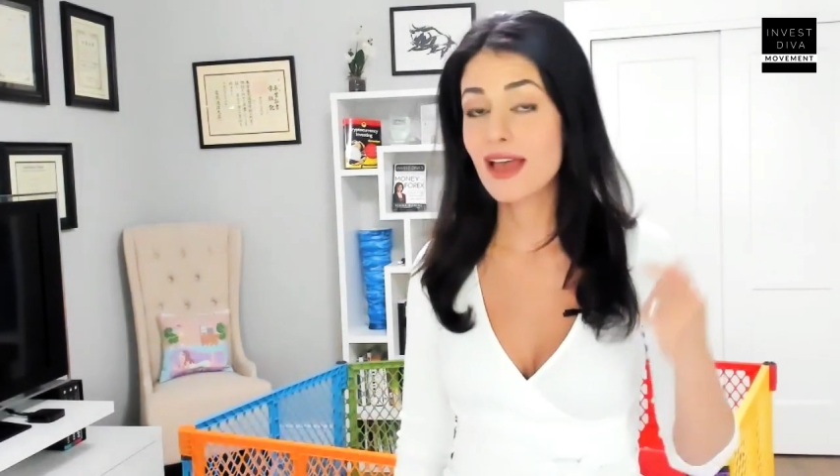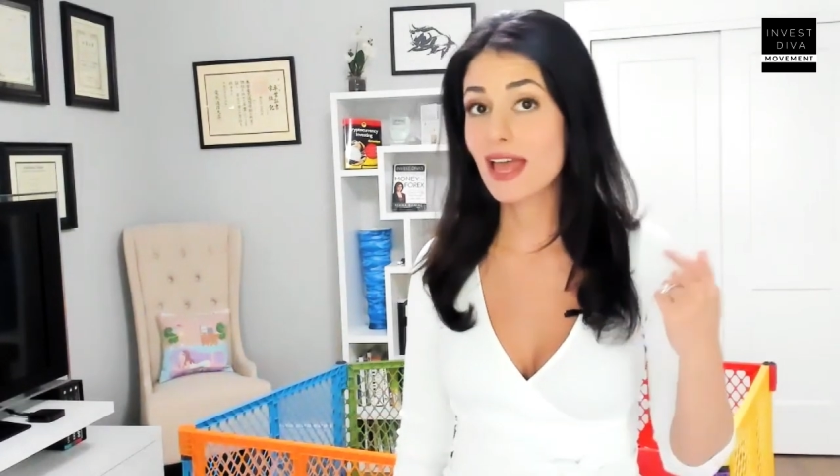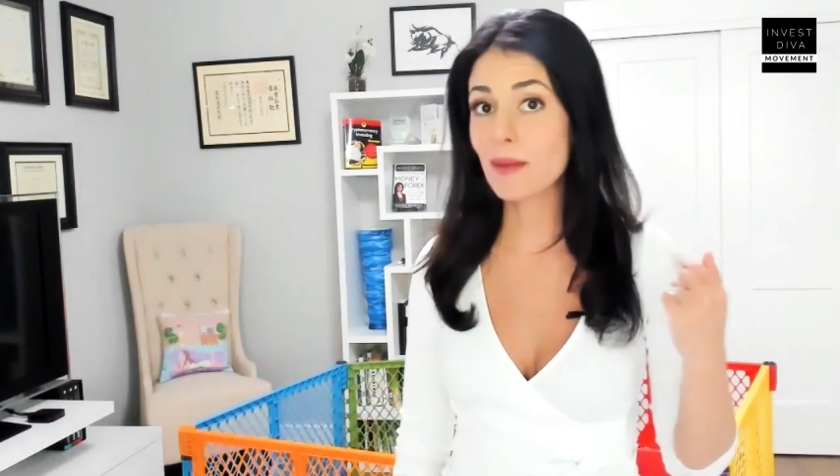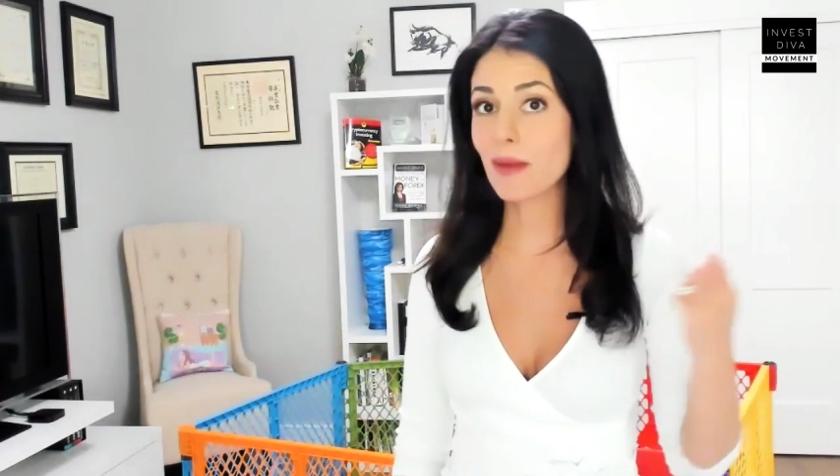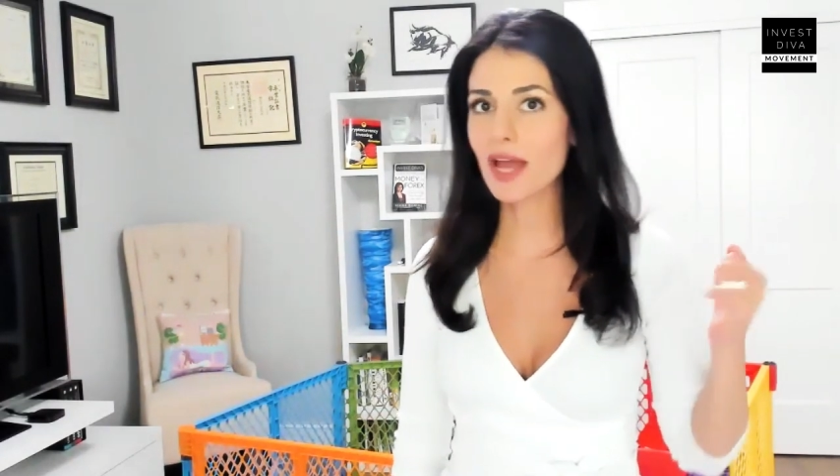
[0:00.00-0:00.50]

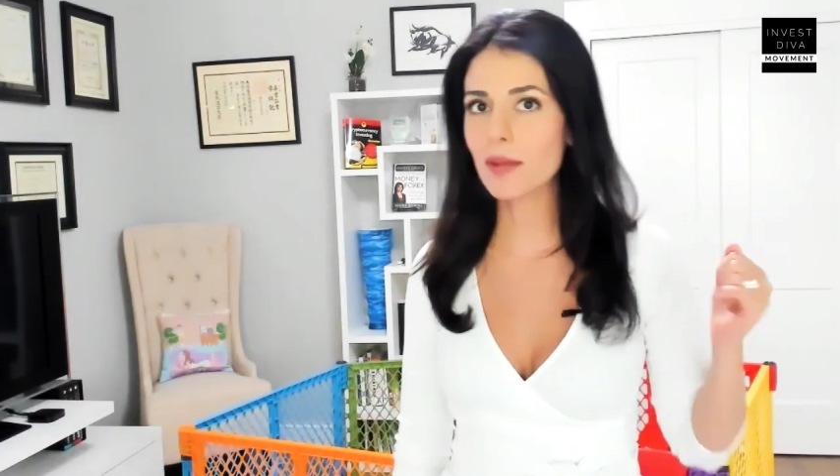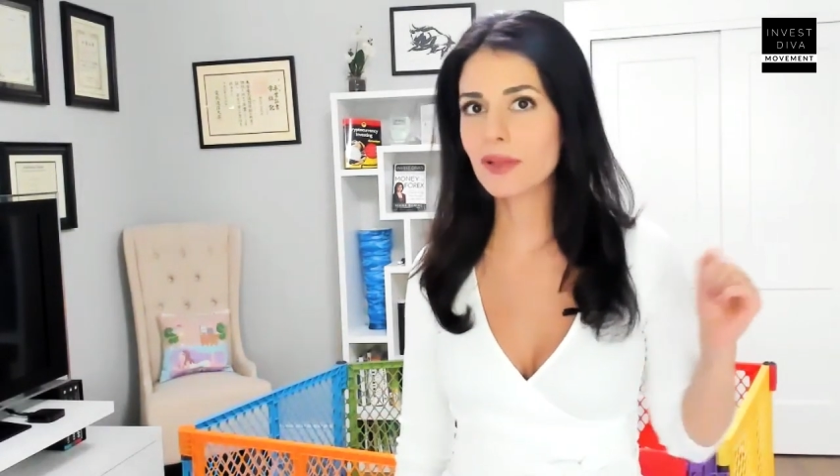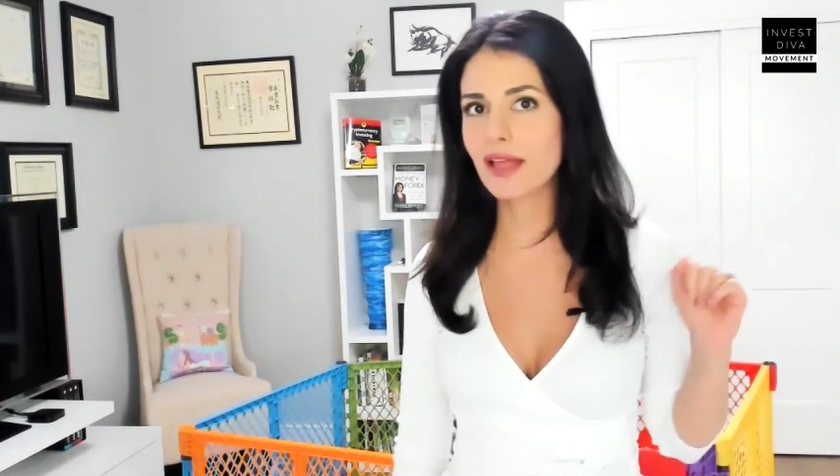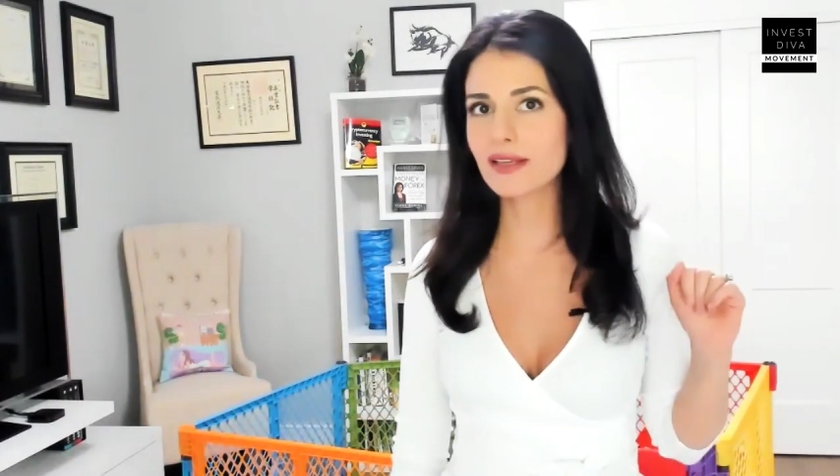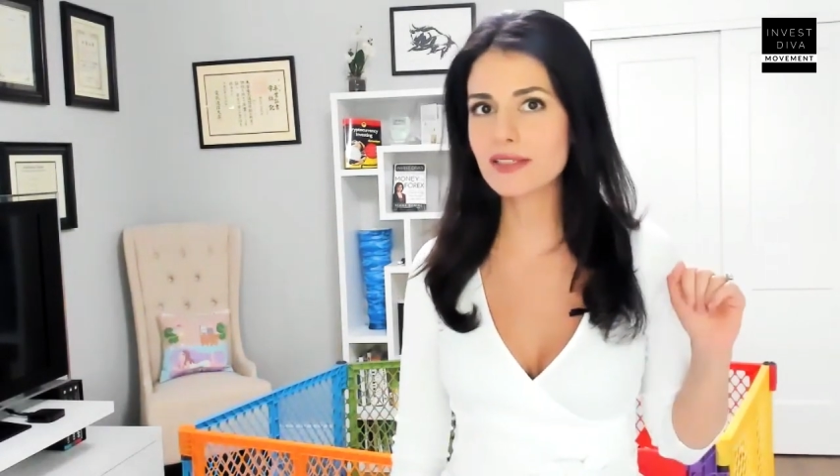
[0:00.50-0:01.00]
Am I
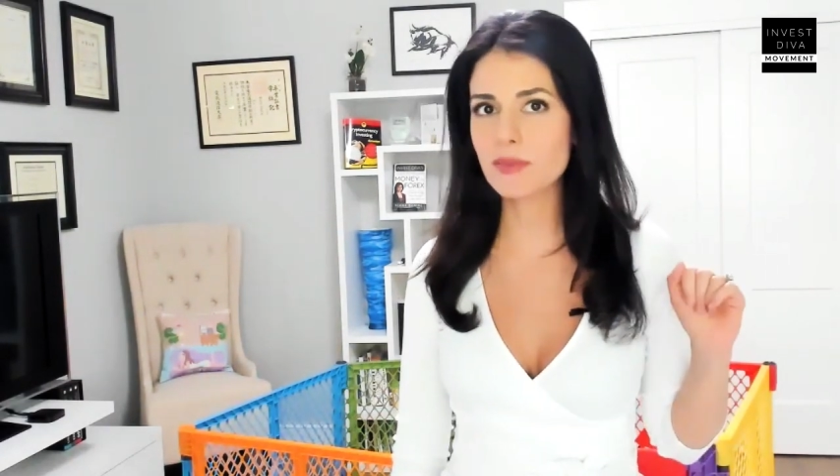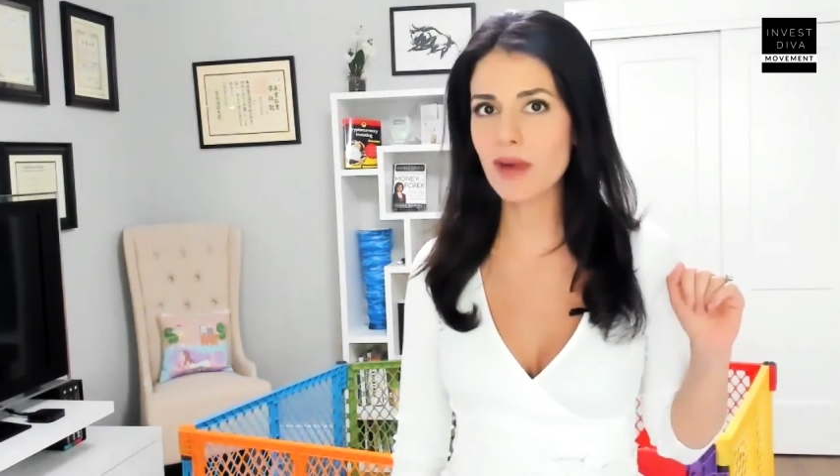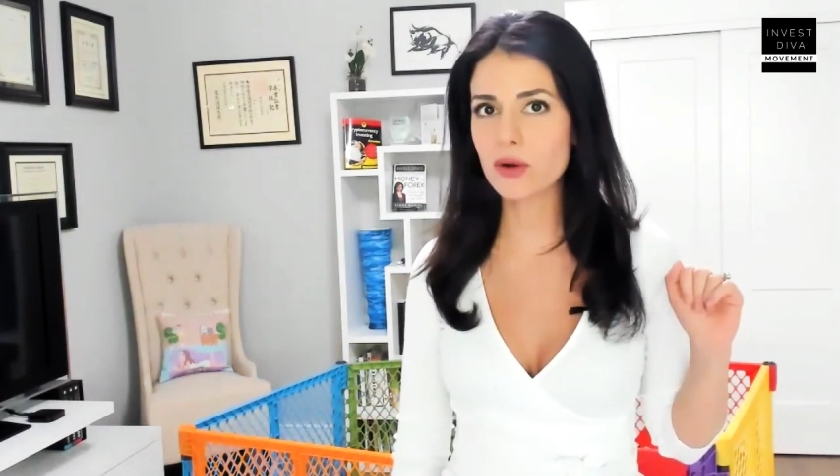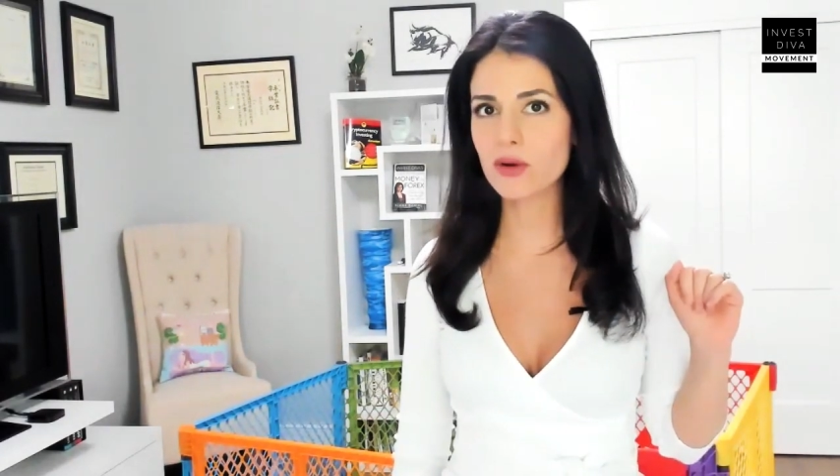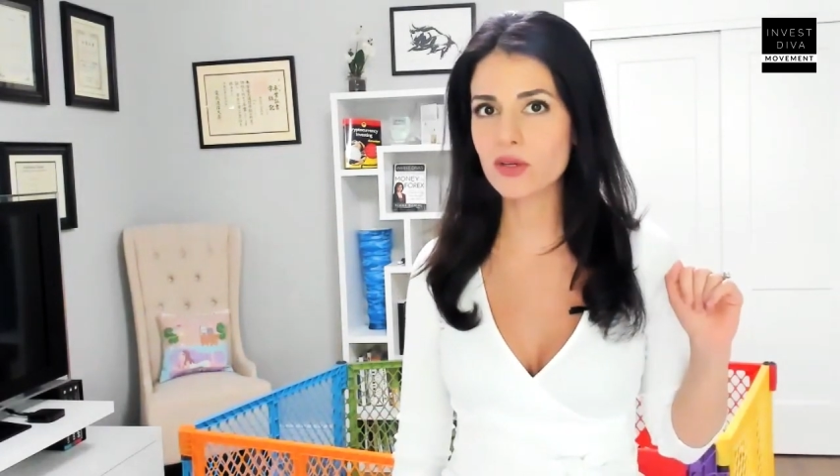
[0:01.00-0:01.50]
planning to
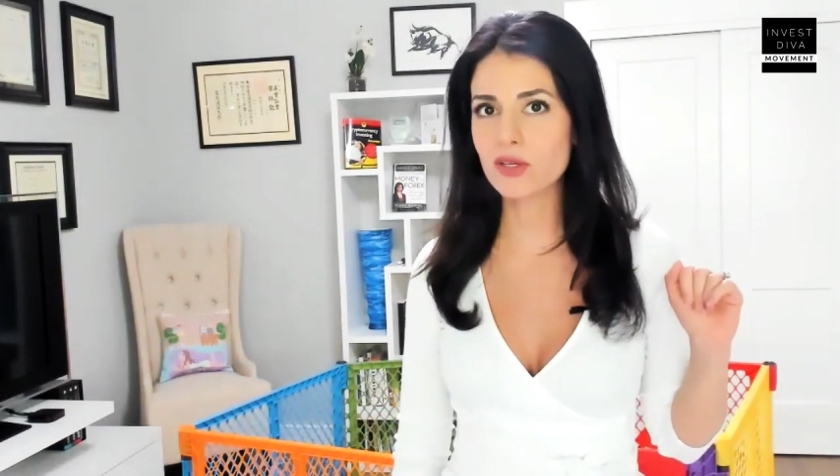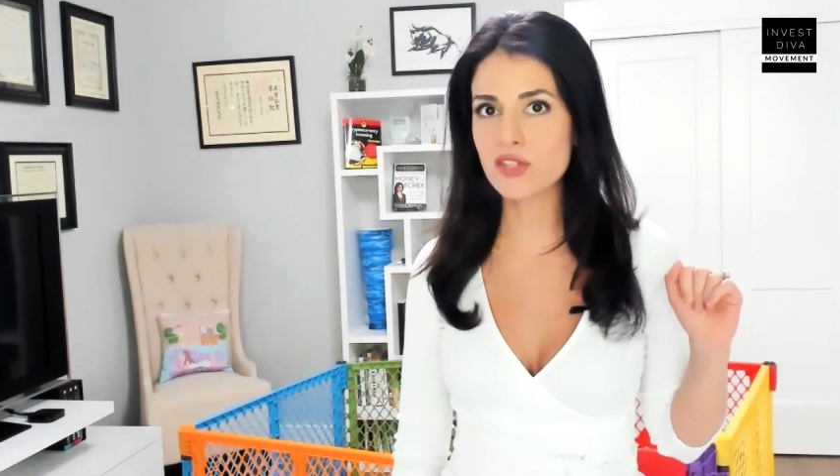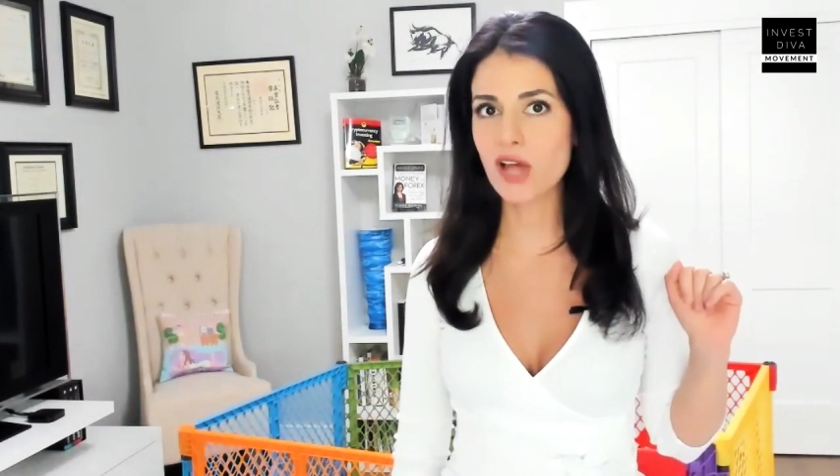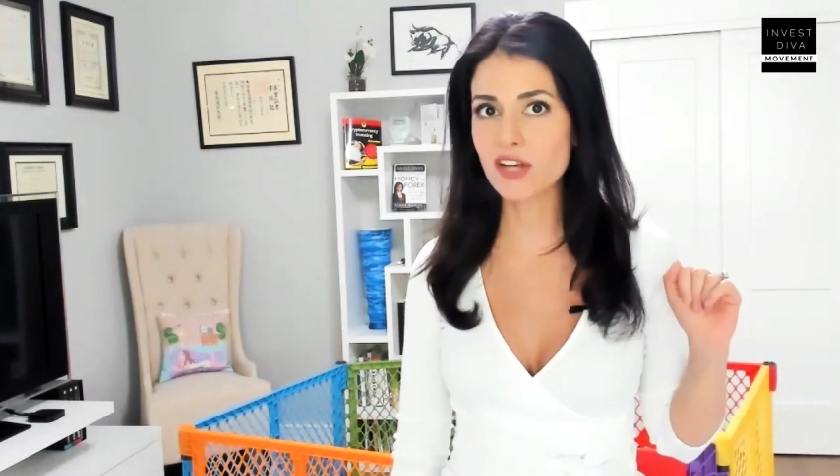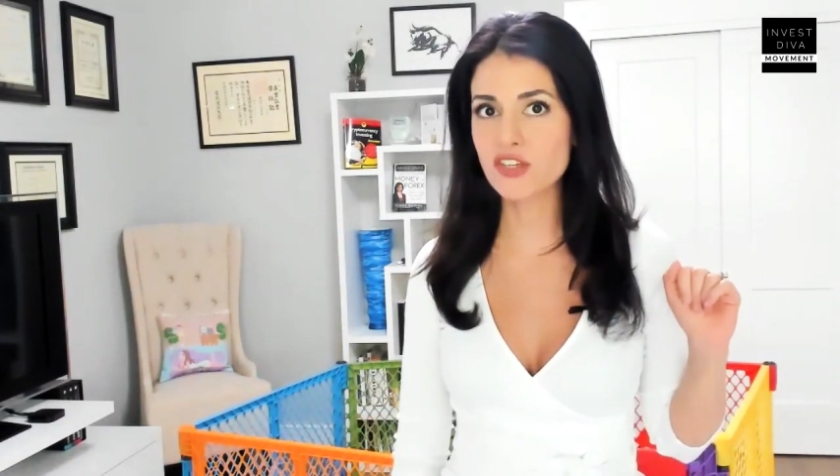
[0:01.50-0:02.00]
buy Oracle
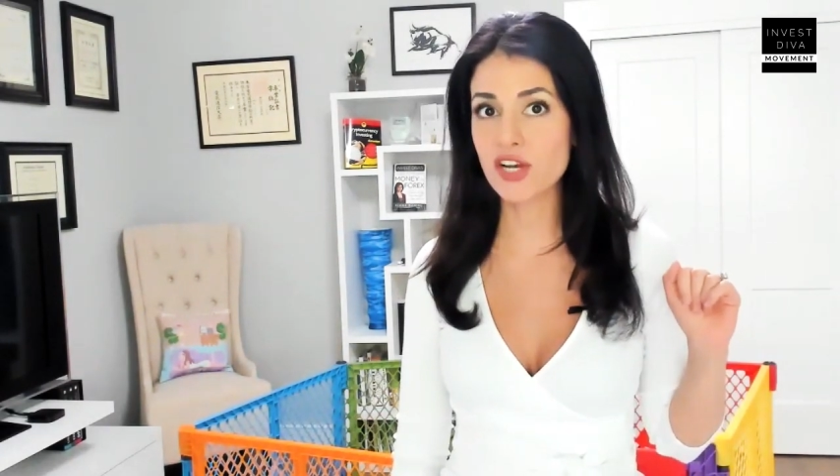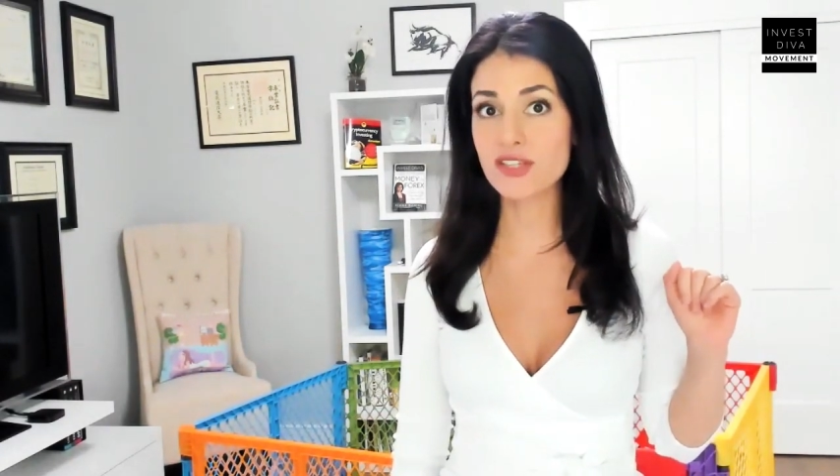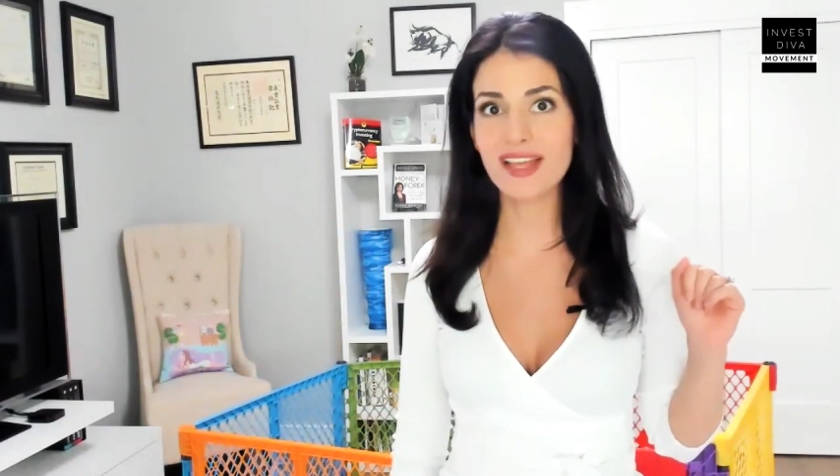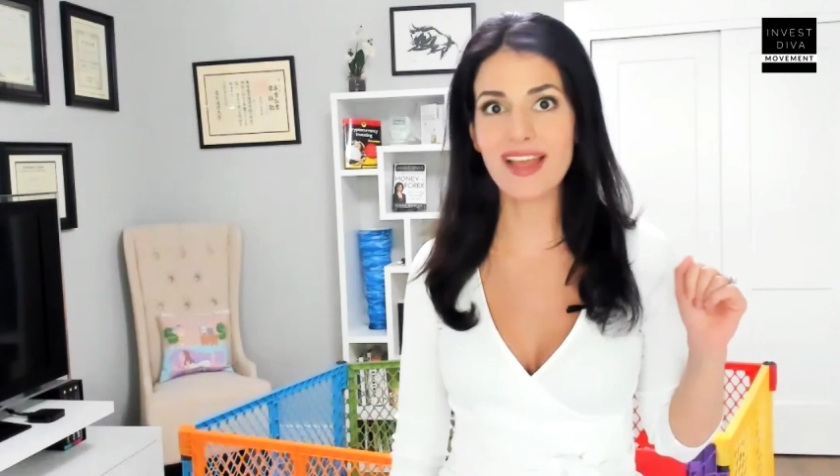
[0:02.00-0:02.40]
stock shares,